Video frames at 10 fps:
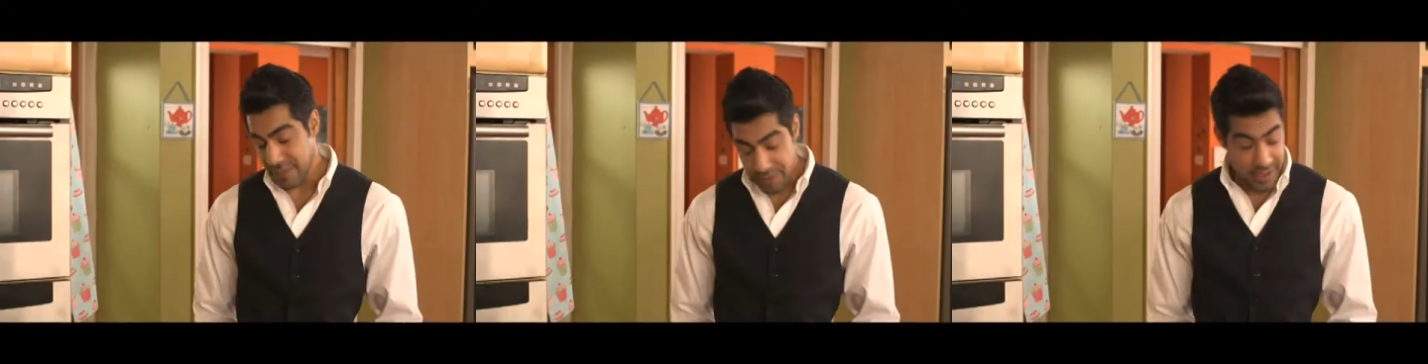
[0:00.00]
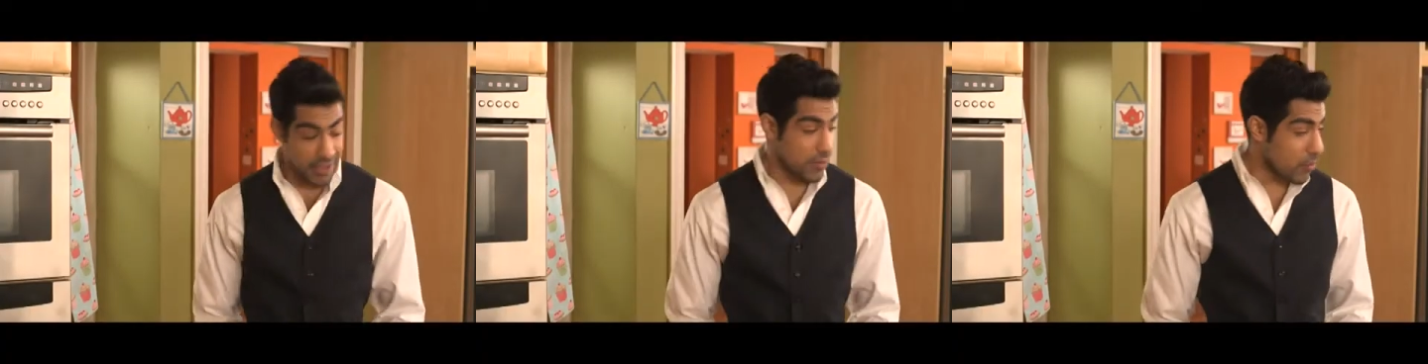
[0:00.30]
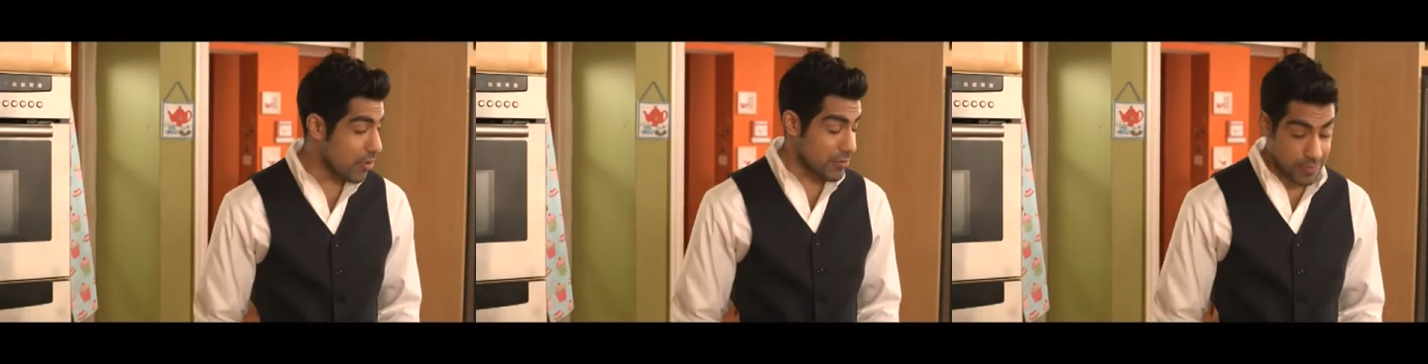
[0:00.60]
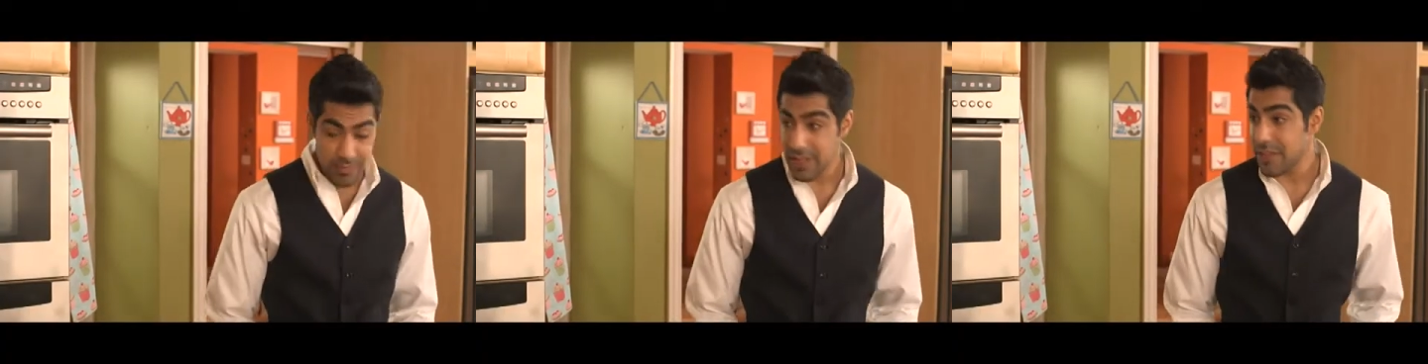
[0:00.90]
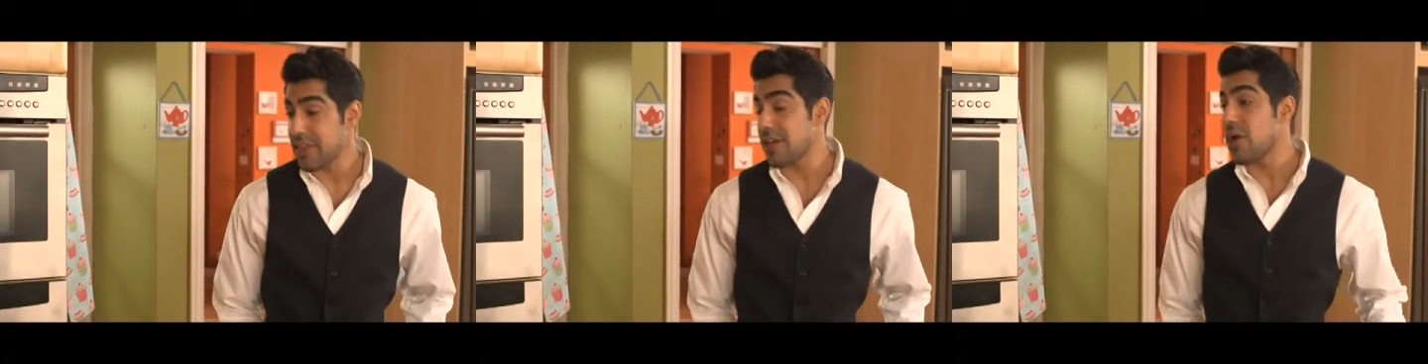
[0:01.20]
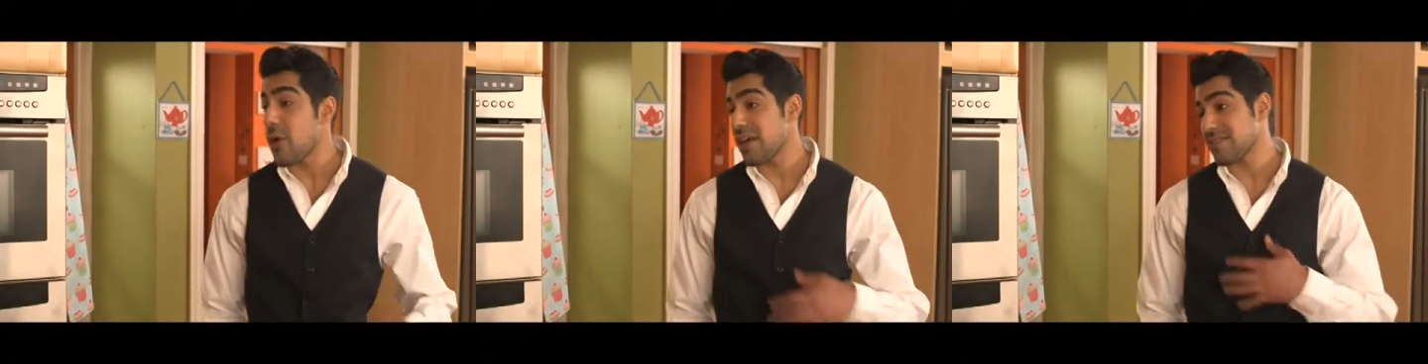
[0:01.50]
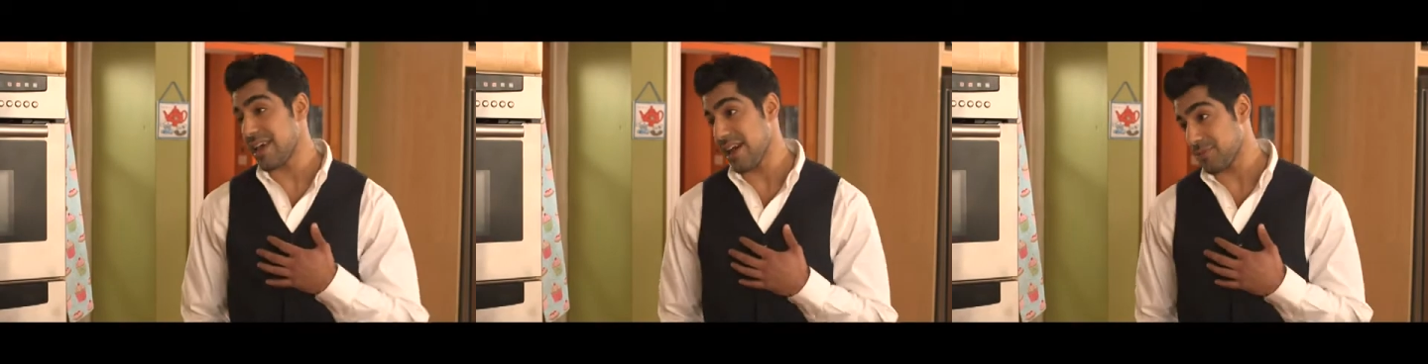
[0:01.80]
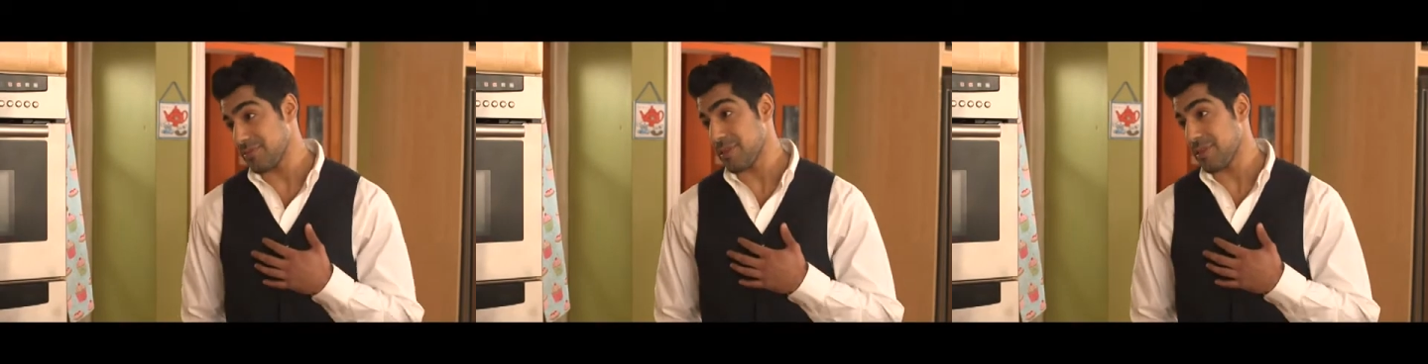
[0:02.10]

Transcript: Okay. Well, Dadi, I know how to act with